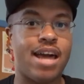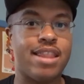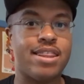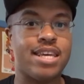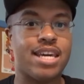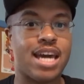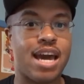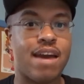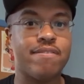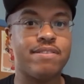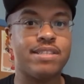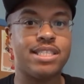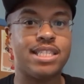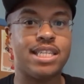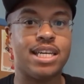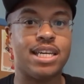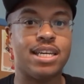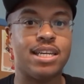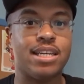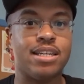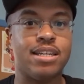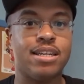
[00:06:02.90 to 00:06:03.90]
I think I've
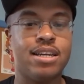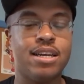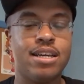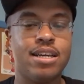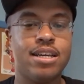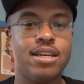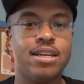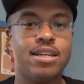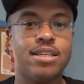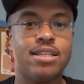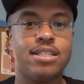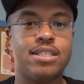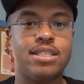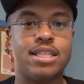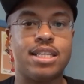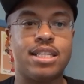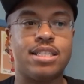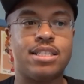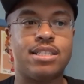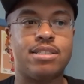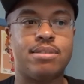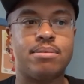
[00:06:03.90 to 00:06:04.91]
seen
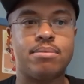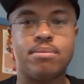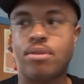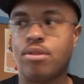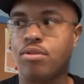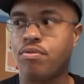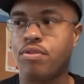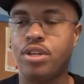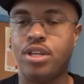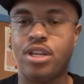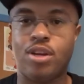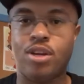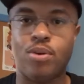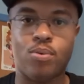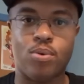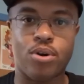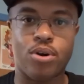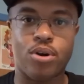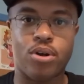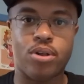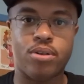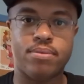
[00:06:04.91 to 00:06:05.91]
since 3D
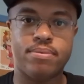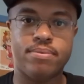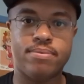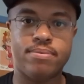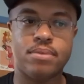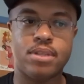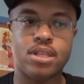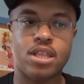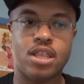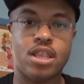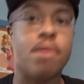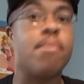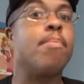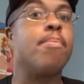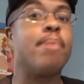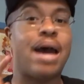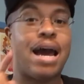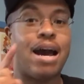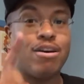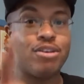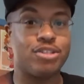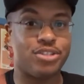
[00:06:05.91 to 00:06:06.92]
World, the
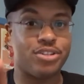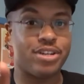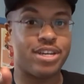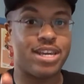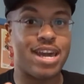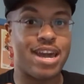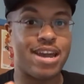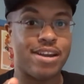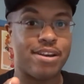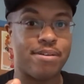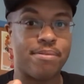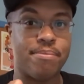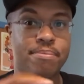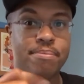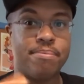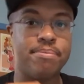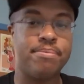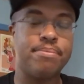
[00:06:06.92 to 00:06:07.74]
Bowser Kingdom.